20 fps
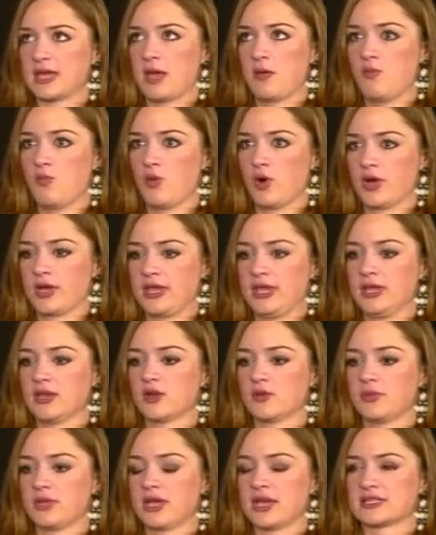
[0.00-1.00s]
I'm working
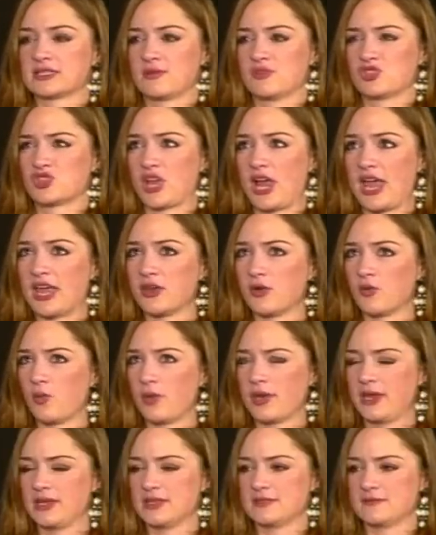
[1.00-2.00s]
or because I'm trying to
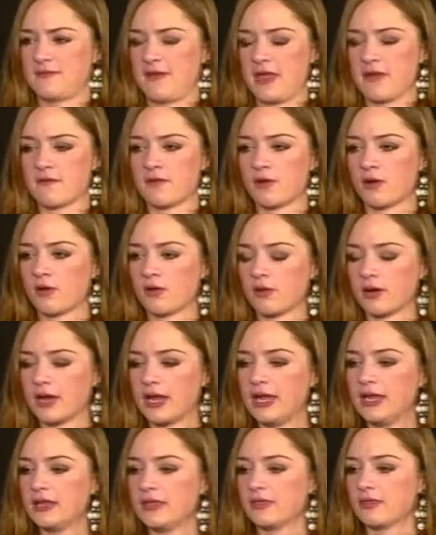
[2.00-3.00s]
win his favor or
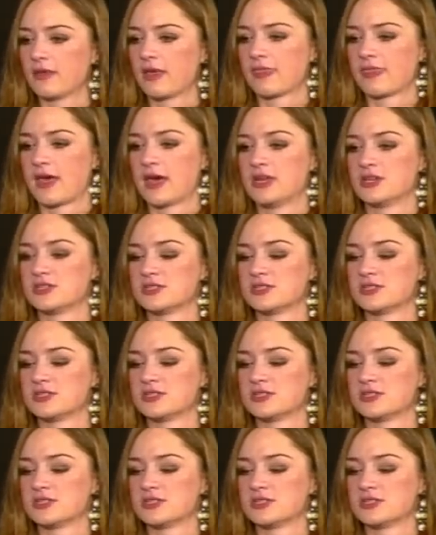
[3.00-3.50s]
anything like that.